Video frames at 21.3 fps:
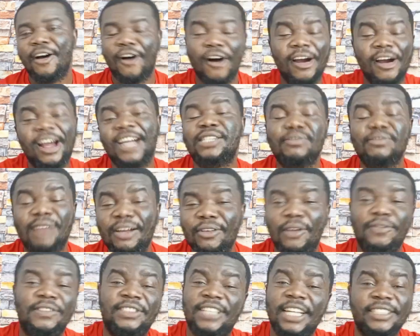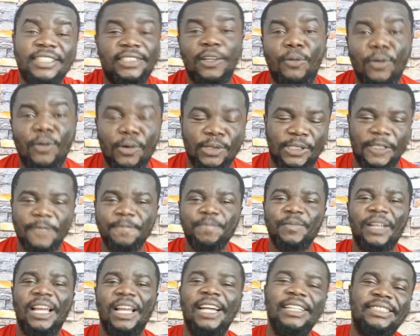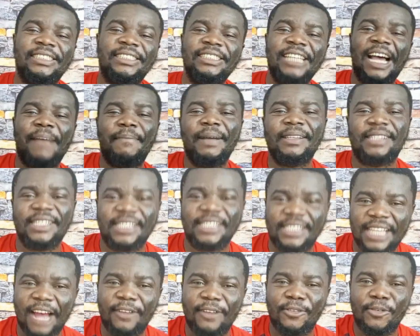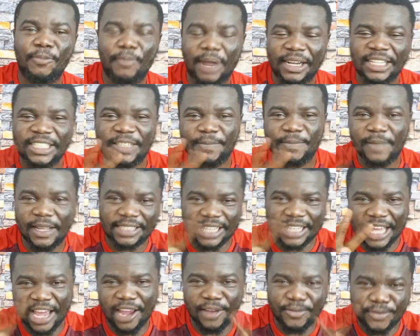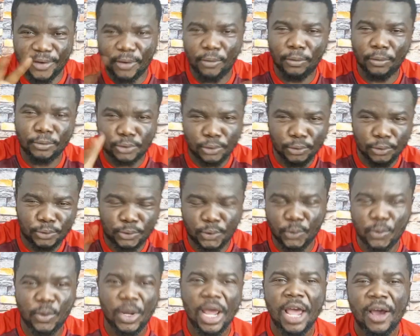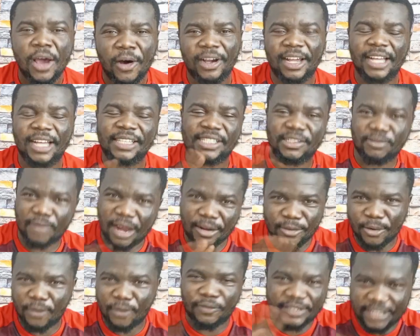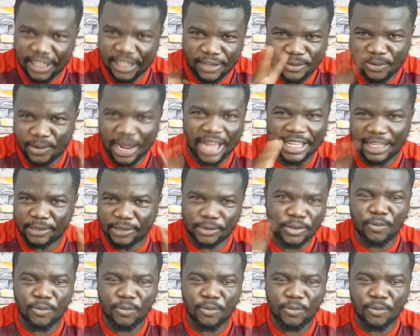or getting Randolph, Chebos. And Tiama says, I'm on management, Edwin 2-2, or gets round of Dino. I guess